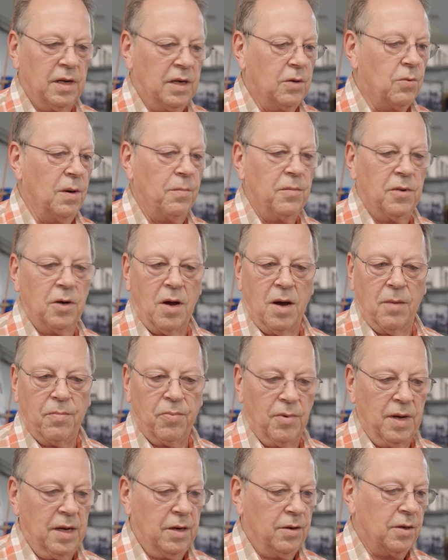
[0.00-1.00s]
equipment
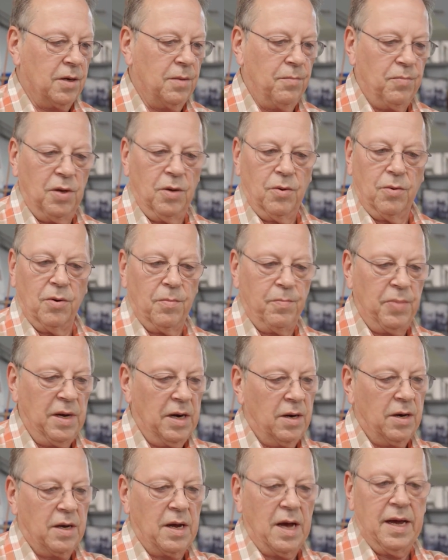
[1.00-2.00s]
operator, computer
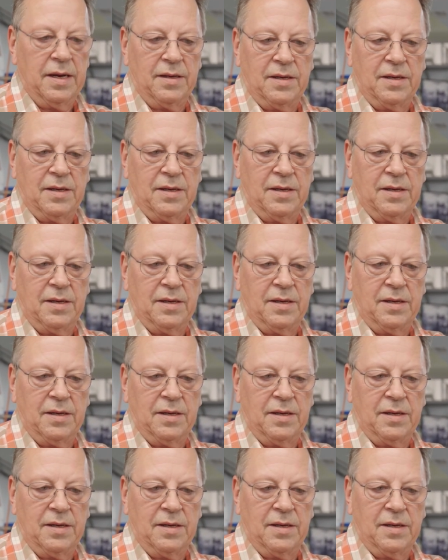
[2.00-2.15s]
repair guy,